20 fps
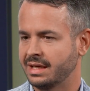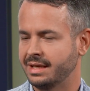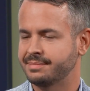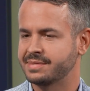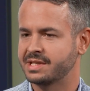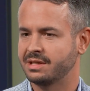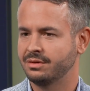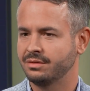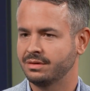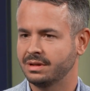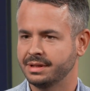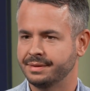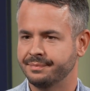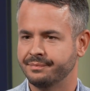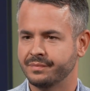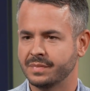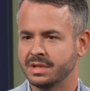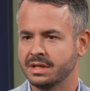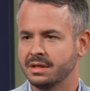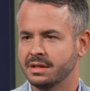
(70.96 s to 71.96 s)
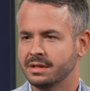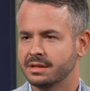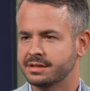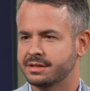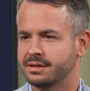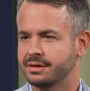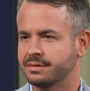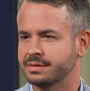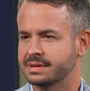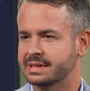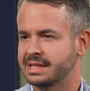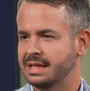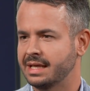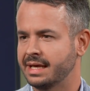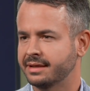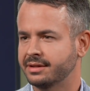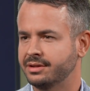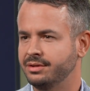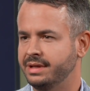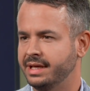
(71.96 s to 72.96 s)
Absolutely. So
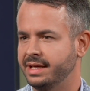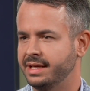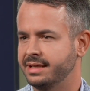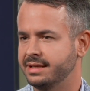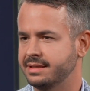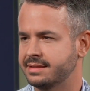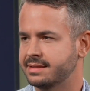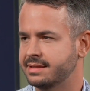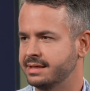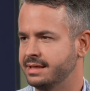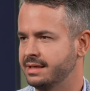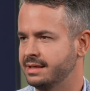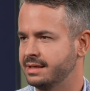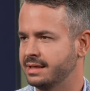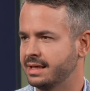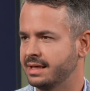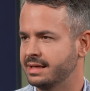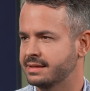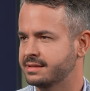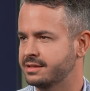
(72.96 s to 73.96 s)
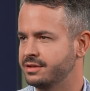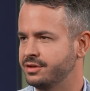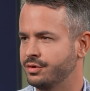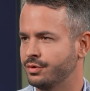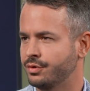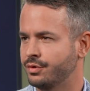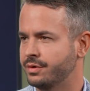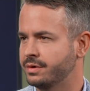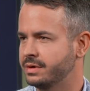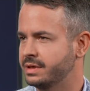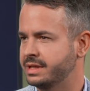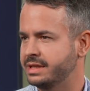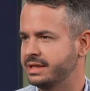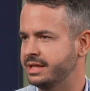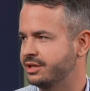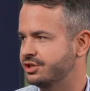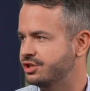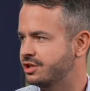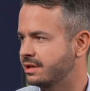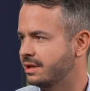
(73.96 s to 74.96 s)
Slack today is seen as your
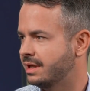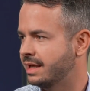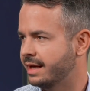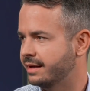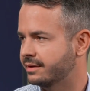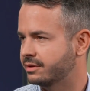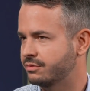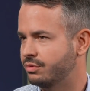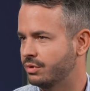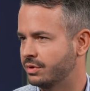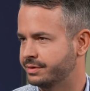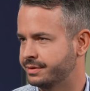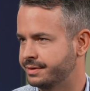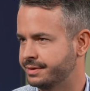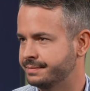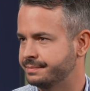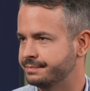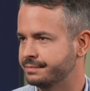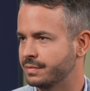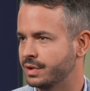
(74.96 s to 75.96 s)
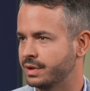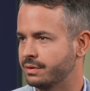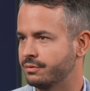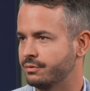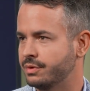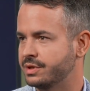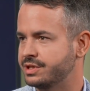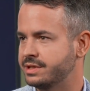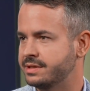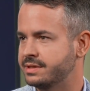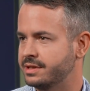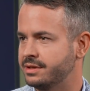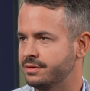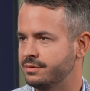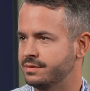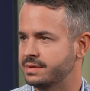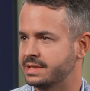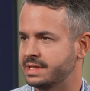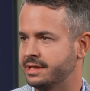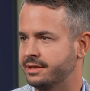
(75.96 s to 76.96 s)
digital headquarters, which is
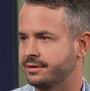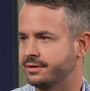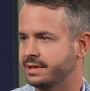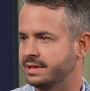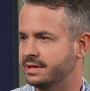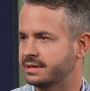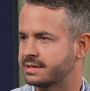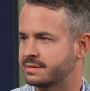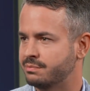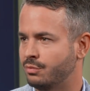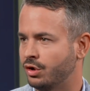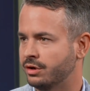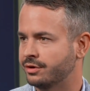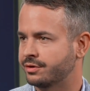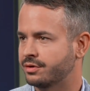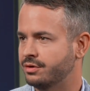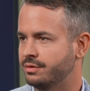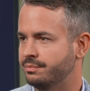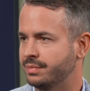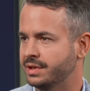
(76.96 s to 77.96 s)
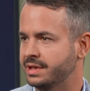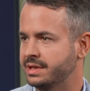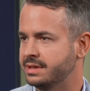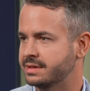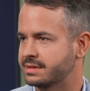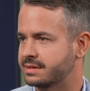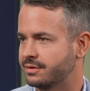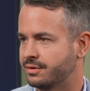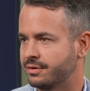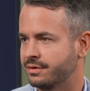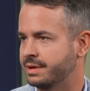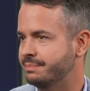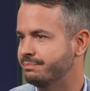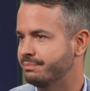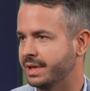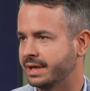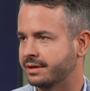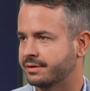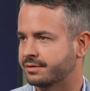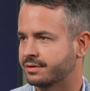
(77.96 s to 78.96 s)
used either in smaller companies or in
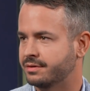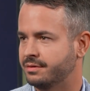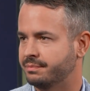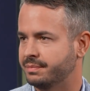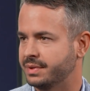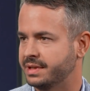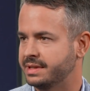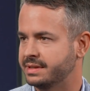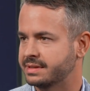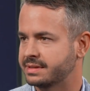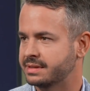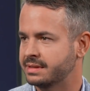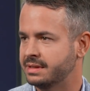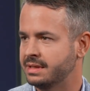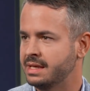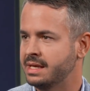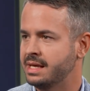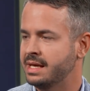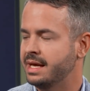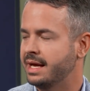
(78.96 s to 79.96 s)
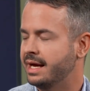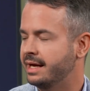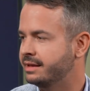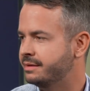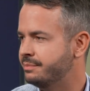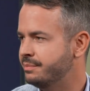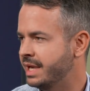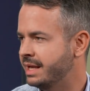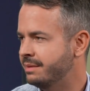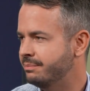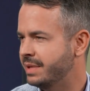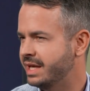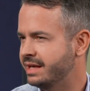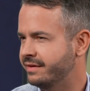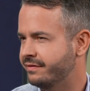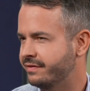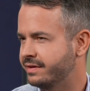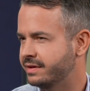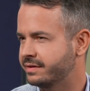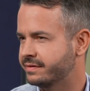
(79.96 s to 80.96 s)
bigger companies. And the main
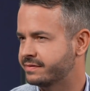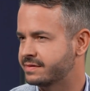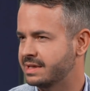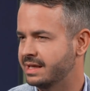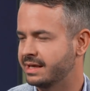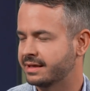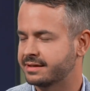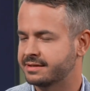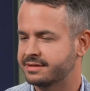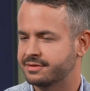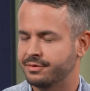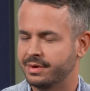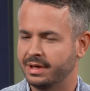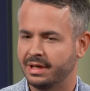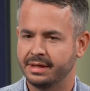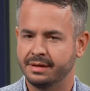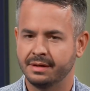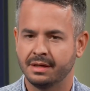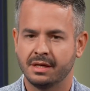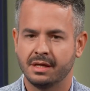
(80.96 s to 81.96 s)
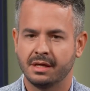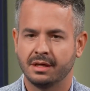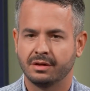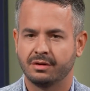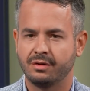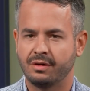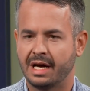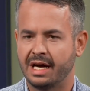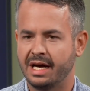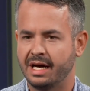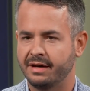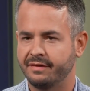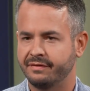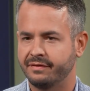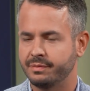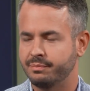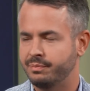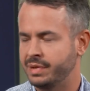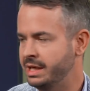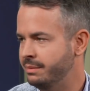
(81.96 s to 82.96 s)
benefit of Slack is really to
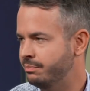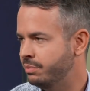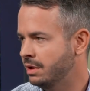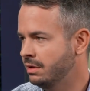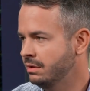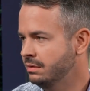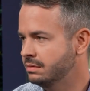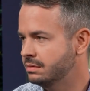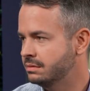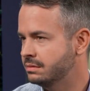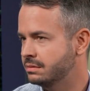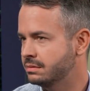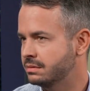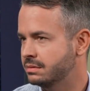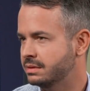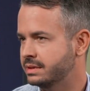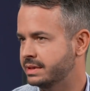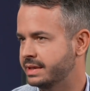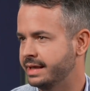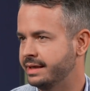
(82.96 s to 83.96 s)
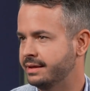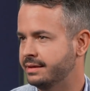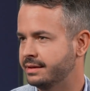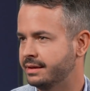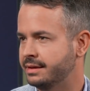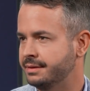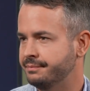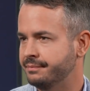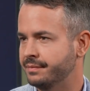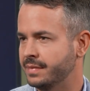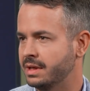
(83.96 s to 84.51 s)
have people, data,